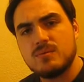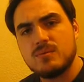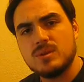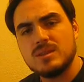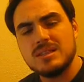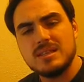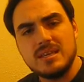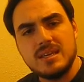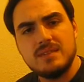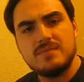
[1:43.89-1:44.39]

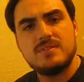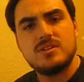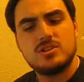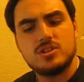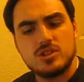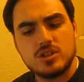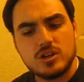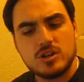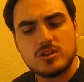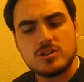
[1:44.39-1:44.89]
will leave the
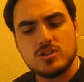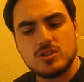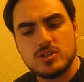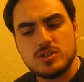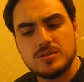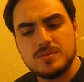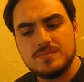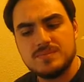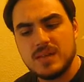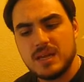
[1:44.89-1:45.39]

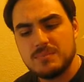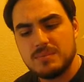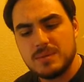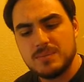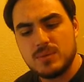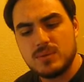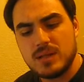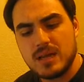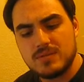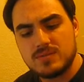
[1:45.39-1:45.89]
church, and
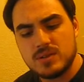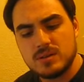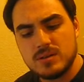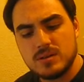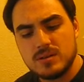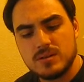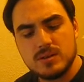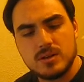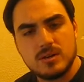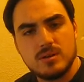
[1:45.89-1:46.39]
people will have
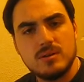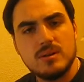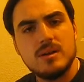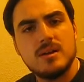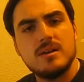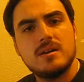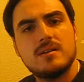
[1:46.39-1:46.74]
to,